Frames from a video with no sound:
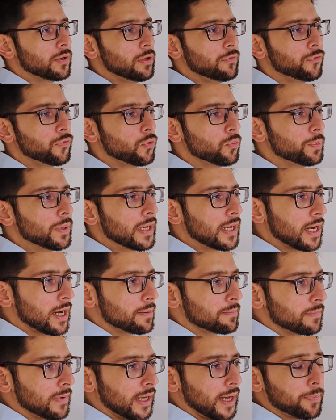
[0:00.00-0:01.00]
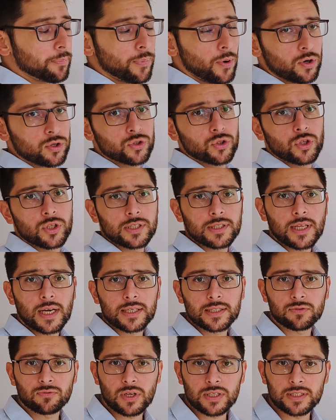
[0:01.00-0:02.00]
if you become a Portuguese
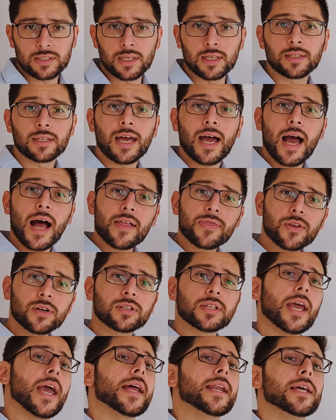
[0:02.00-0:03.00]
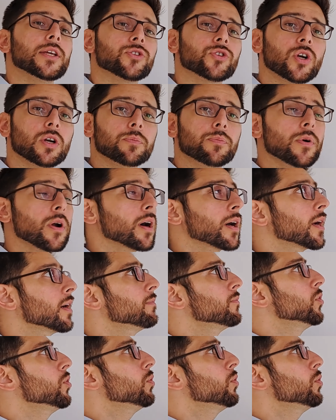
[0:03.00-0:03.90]
tax resident under the NHR program,